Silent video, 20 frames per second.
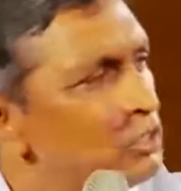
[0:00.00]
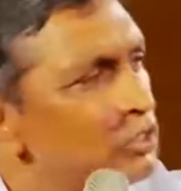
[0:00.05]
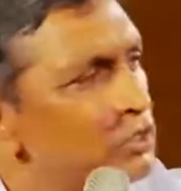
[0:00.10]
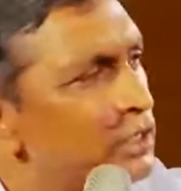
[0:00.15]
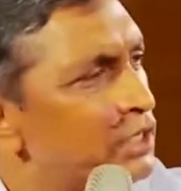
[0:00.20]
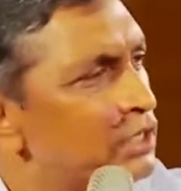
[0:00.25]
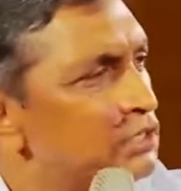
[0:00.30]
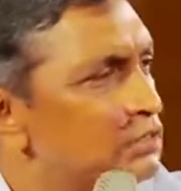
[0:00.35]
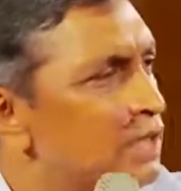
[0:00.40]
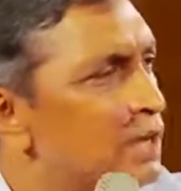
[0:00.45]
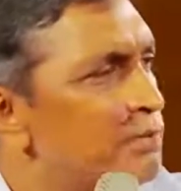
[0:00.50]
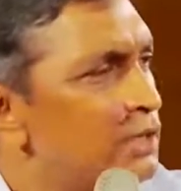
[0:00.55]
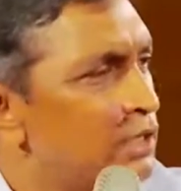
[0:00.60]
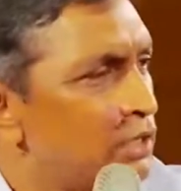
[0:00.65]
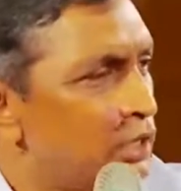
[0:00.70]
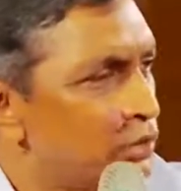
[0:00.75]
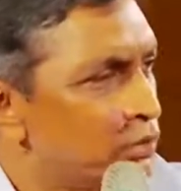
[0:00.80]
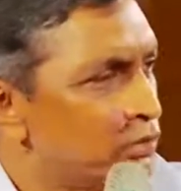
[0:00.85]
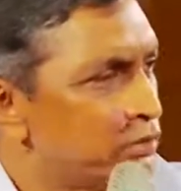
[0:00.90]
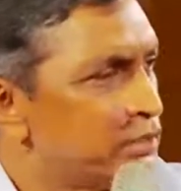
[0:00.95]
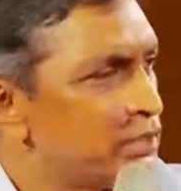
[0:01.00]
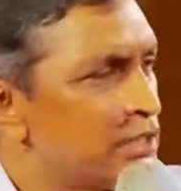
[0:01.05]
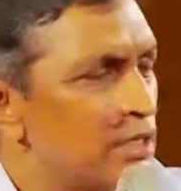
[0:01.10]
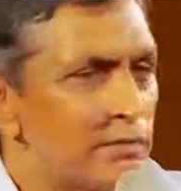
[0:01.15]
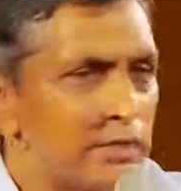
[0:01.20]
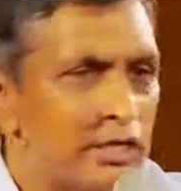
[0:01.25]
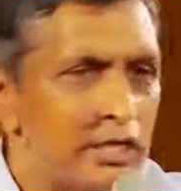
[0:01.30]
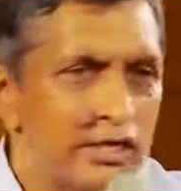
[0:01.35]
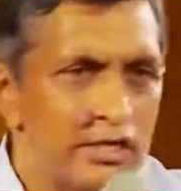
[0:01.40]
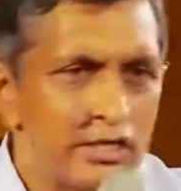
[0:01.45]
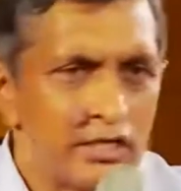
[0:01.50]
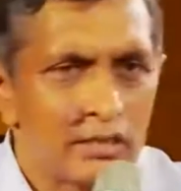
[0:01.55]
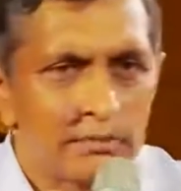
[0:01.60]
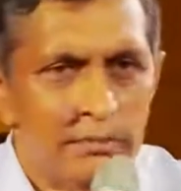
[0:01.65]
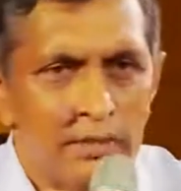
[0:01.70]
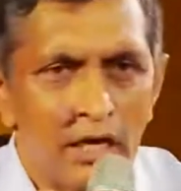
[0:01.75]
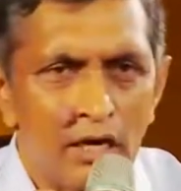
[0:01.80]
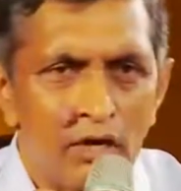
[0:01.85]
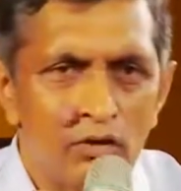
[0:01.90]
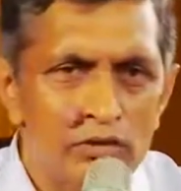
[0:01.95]
Look at Tamil Nadu, DMK,
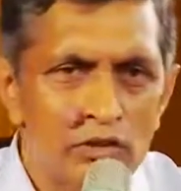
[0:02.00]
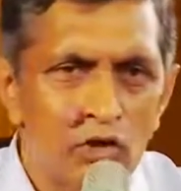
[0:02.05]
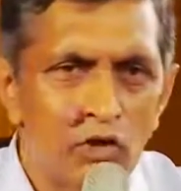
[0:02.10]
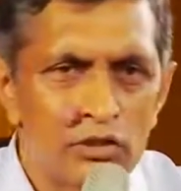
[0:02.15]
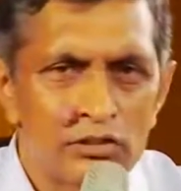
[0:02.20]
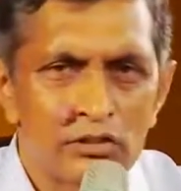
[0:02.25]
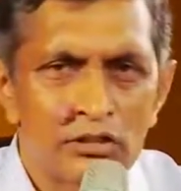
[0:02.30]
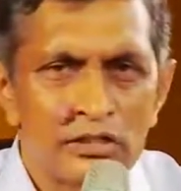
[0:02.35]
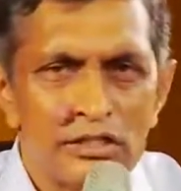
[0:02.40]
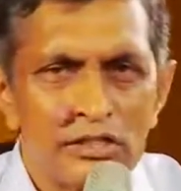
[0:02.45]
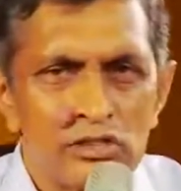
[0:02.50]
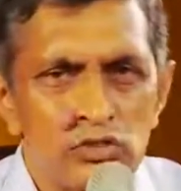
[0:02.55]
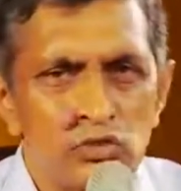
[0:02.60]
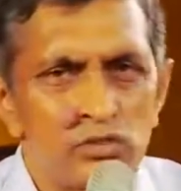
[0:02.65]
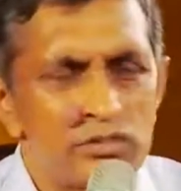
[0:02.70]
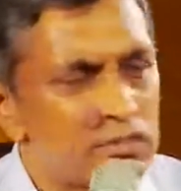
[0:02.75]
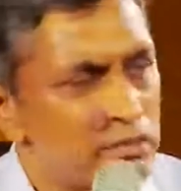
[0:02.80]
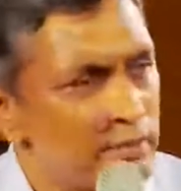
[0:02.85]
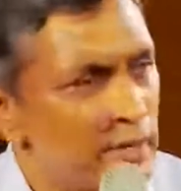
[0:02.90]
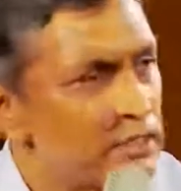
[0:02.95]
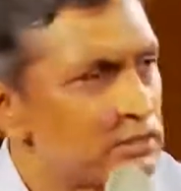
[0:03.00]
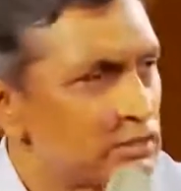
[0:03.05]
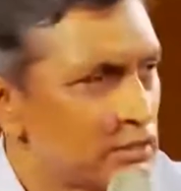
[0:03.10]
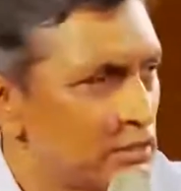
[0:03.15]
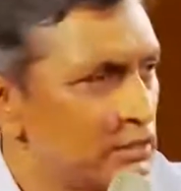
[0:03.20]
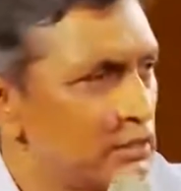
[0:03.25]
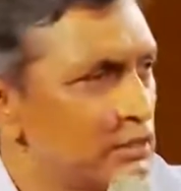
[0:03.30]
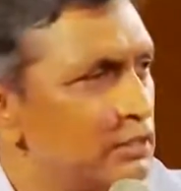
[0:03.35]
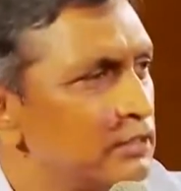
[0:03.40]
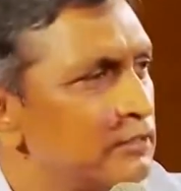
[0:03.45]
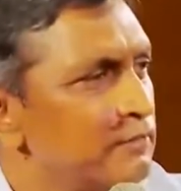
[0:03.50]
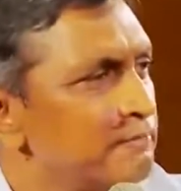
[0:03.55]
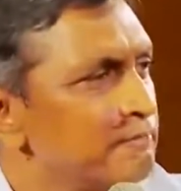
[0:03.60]
ADMK, how they alternate so dramatically.